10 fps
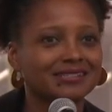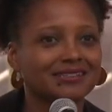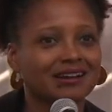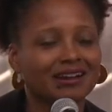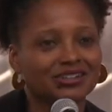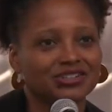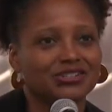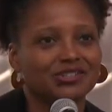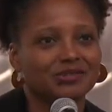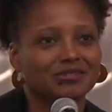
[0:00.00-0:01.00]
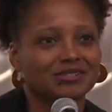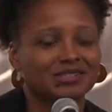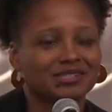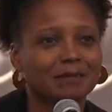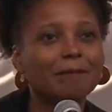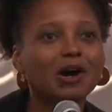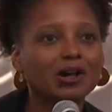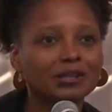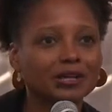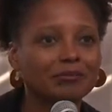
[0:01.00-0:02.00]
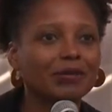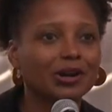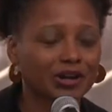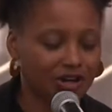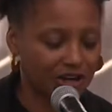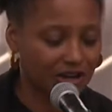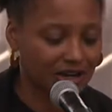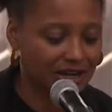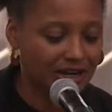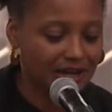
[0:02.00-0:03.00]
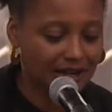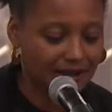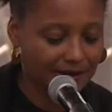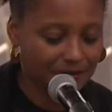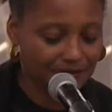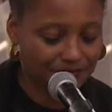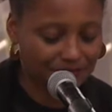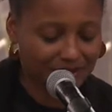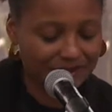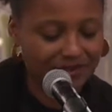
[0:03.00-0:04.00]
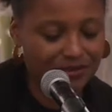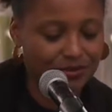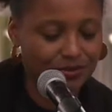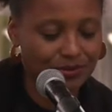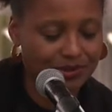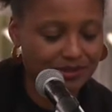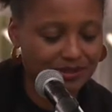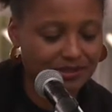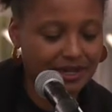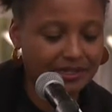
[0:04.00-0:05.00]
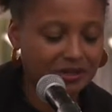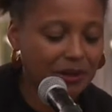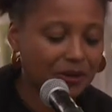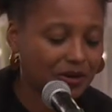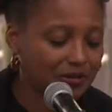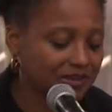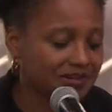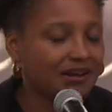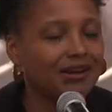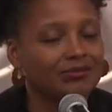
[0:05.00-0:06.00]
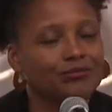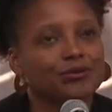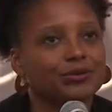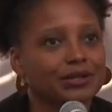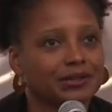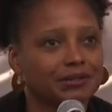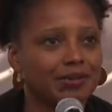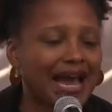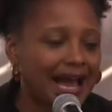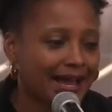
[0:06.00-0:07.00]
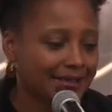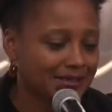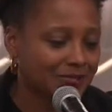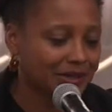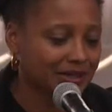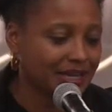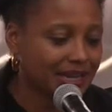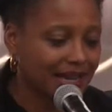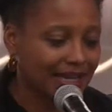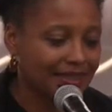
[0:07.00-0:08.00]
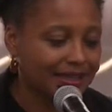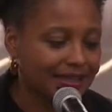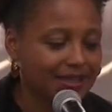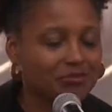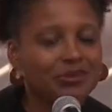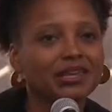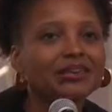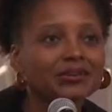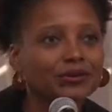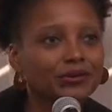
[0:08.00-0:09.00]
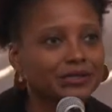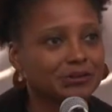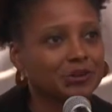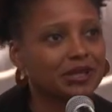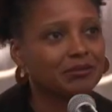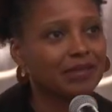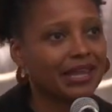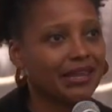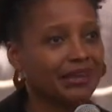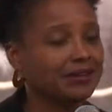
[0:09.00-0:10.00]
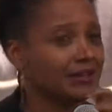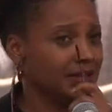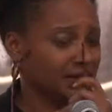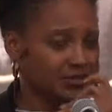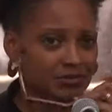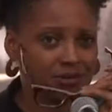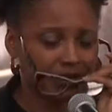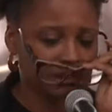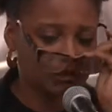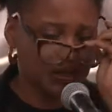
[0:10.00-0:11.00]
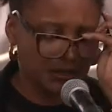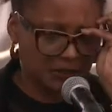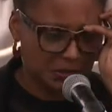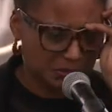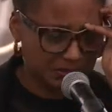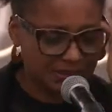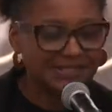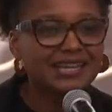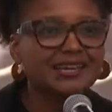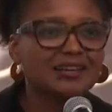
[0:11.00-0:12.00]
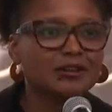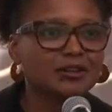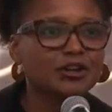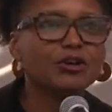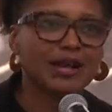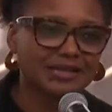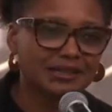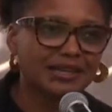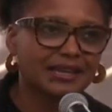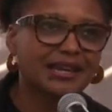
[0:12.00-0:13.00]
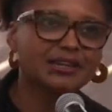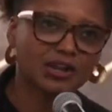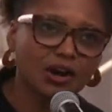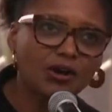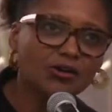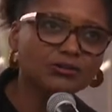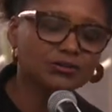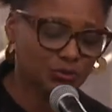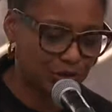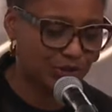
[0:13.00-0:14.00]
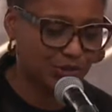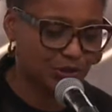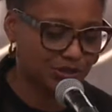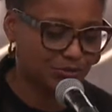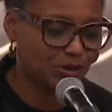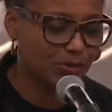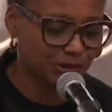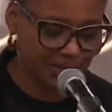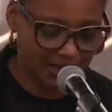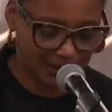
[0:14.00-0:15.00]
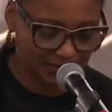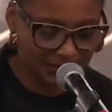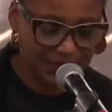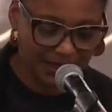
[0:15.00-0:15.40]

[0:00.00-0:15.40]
not just a symbolic marker. And so this next poem is not rooted in the past, but I think the appeal that's being made to be seen correctly and called within one's proper name